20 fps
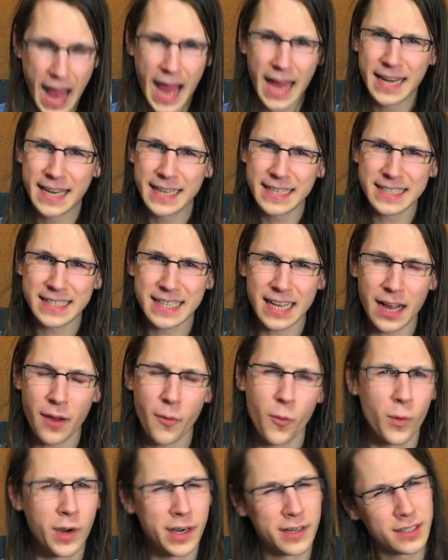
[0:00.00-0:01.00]
And this
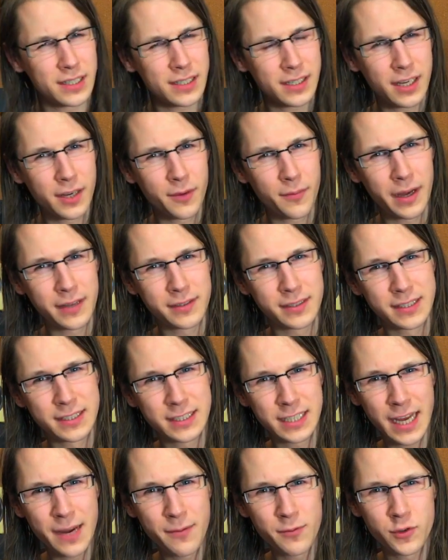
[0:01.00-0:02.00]
time we're talking about the
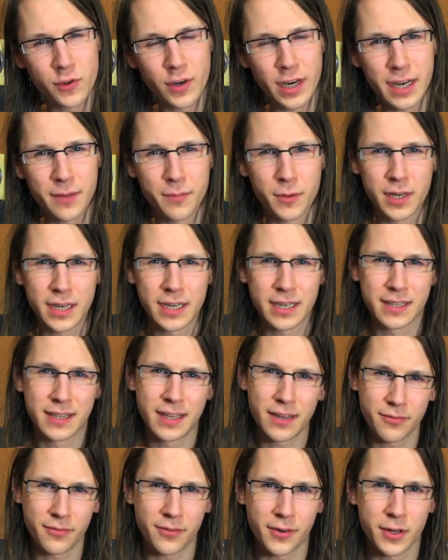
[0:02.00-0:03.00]
same trick, but in a
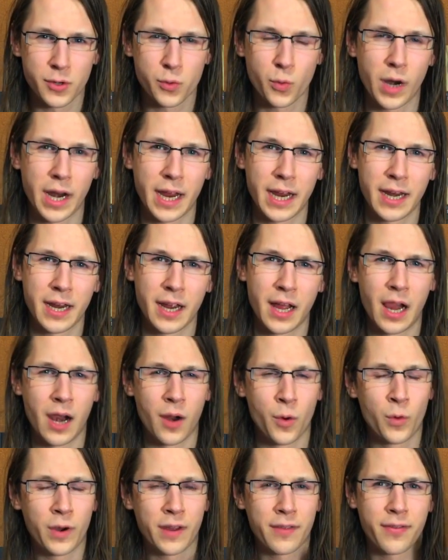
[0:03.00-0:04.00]
different way,
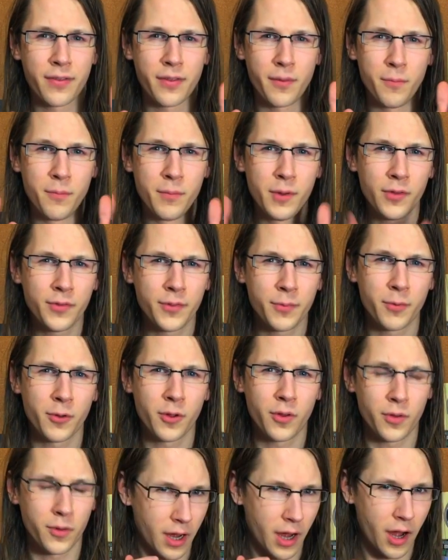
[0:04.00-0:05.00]
with
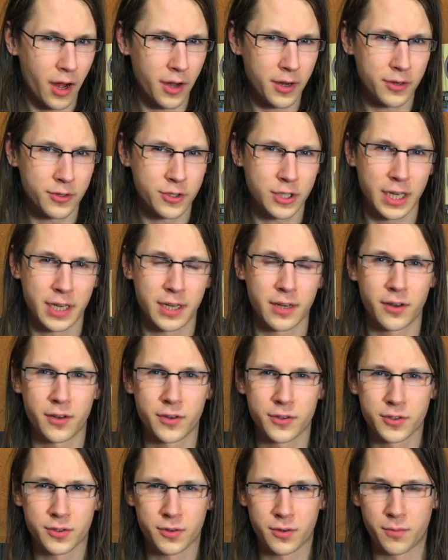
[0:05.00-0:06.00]
multiple audio
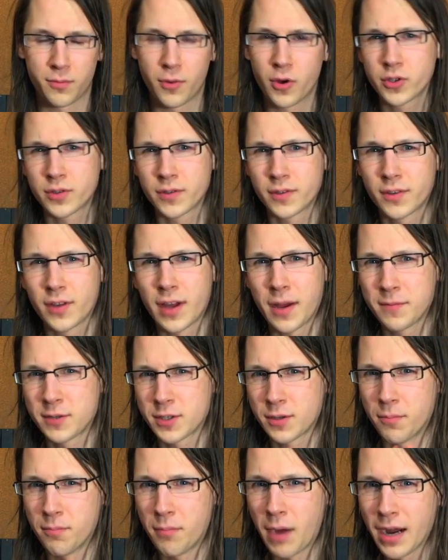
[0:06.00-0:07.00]
signals, most of the
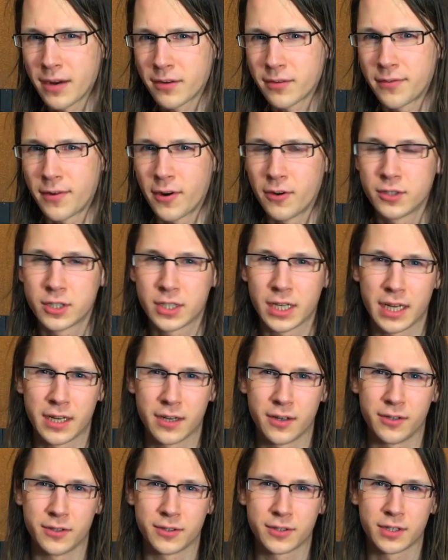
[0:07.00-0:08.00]
times microphone
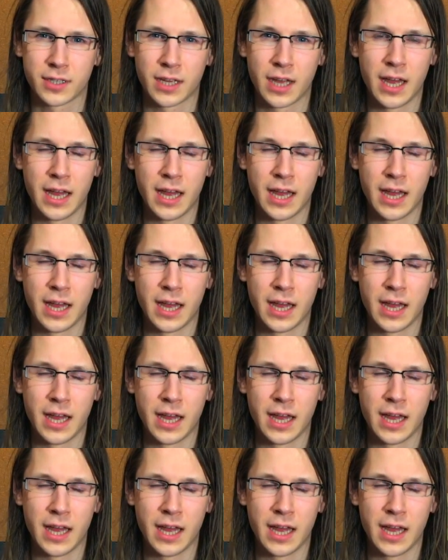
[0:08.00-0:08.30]
signals,